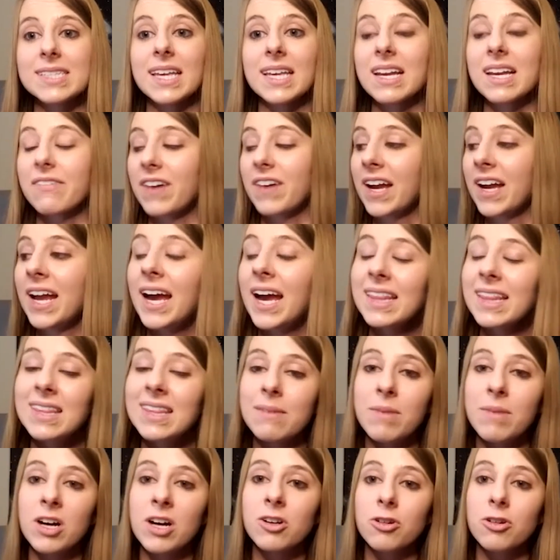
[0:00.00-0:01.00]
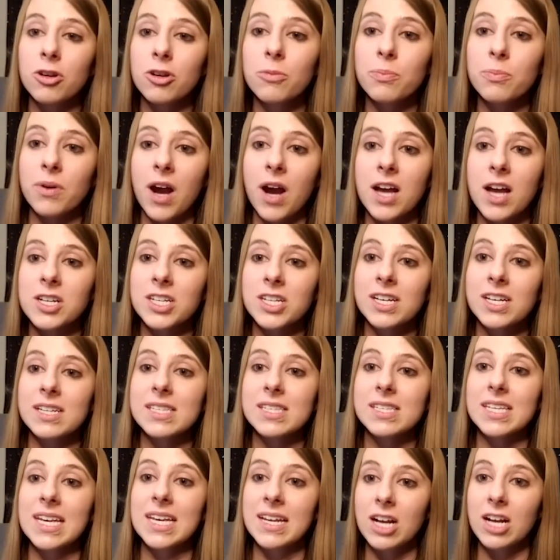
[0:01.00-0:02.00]
Like if I had them on group
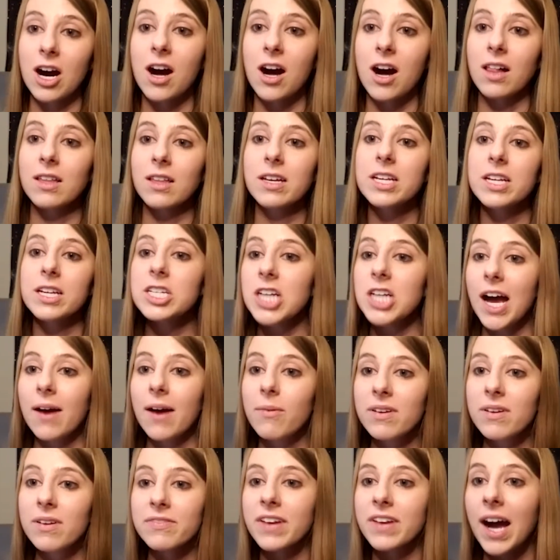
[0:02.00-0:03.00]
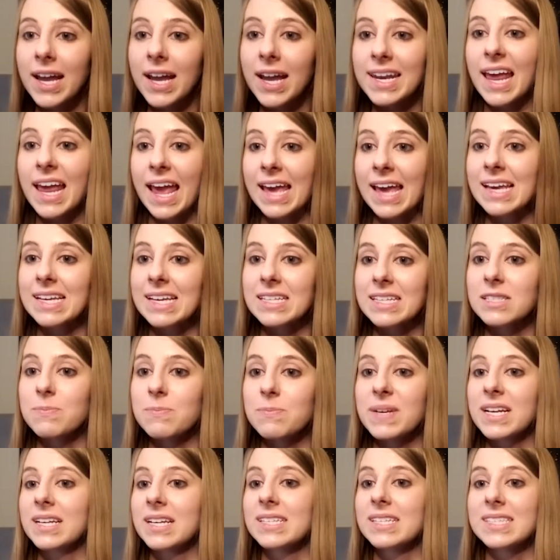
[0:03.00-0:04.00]
projects in college, I would have gotten A's
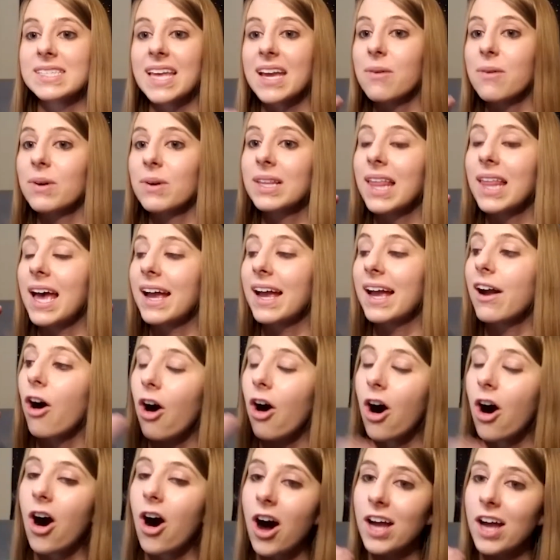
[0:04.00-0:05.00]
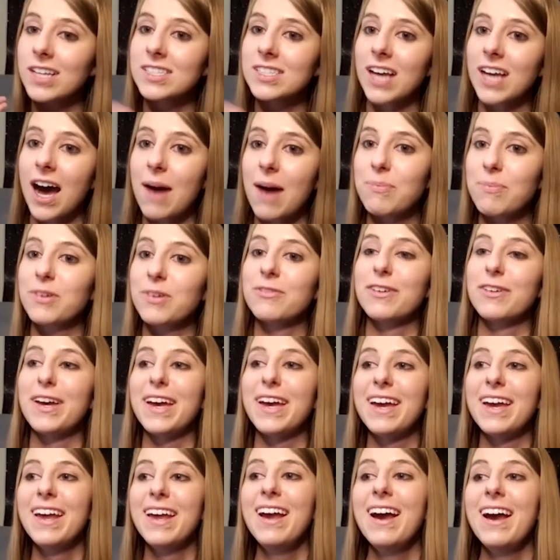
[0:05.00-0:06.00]
because they were like on top of
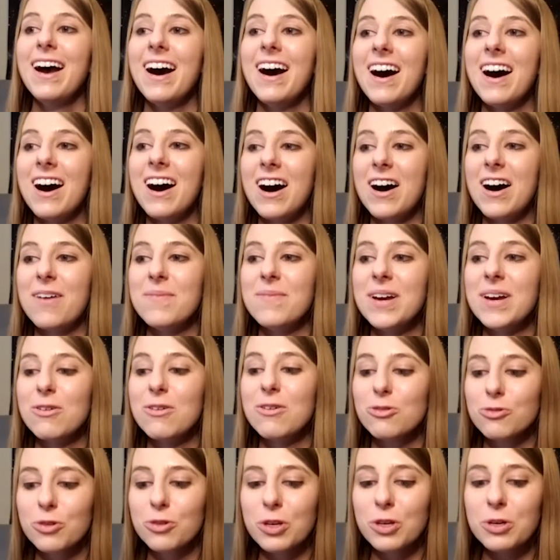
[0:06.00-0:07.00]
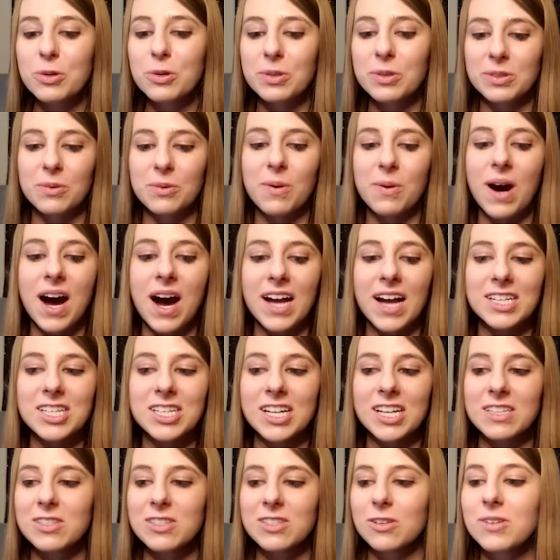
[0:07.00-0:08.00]
it. It was really cool to watch.
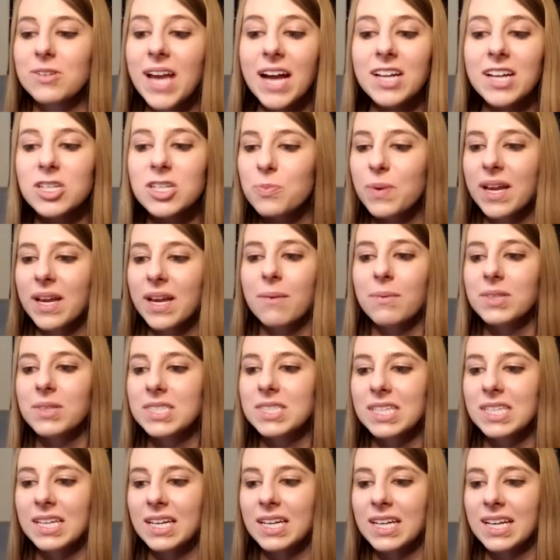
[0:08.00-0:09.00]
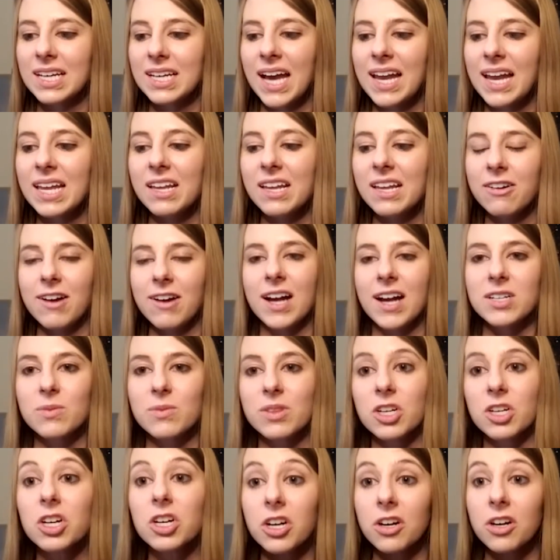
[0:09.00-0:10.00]
And so, yeah, just being able to kind of interact
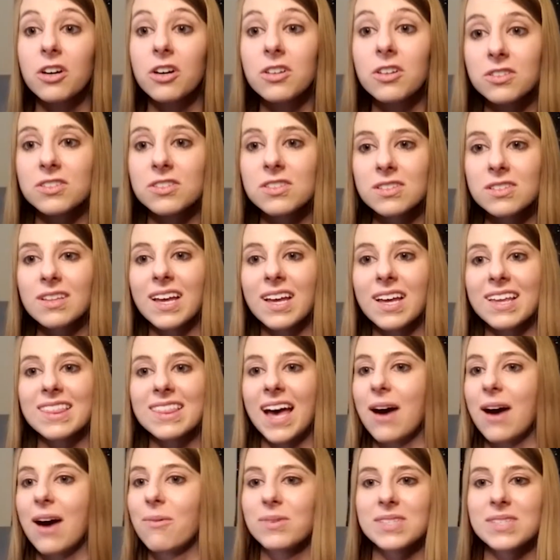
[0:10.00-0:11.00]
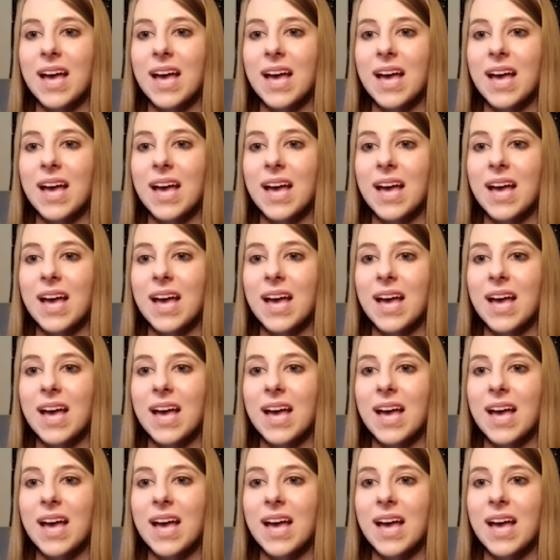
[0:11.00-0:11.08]
with the girls like that was